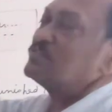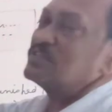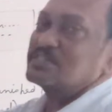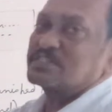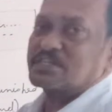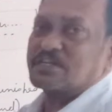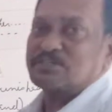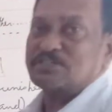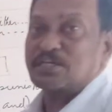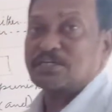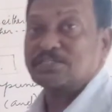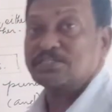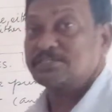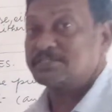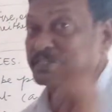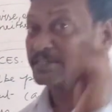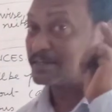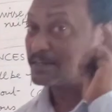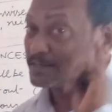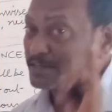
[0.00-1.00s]
these conjunctions,
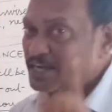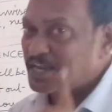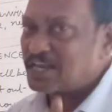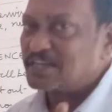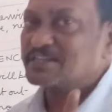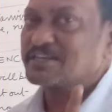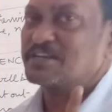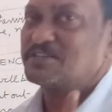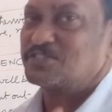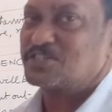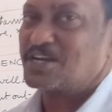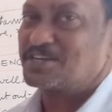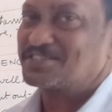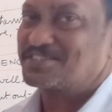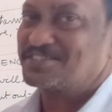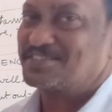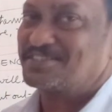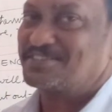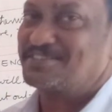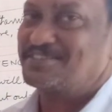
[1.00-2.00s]
the correct
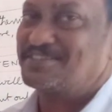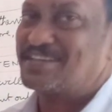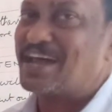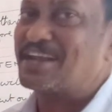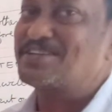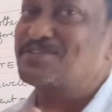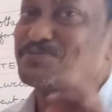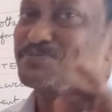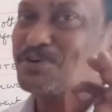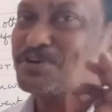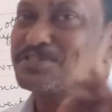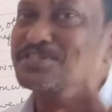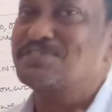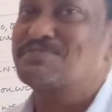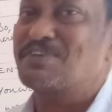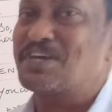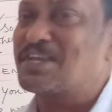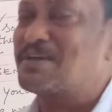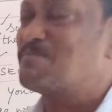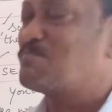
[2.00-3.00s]
conjunction. That is what is
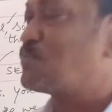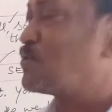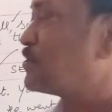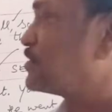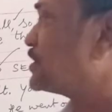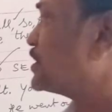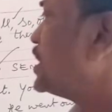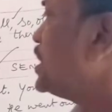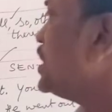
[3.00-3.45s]
very important.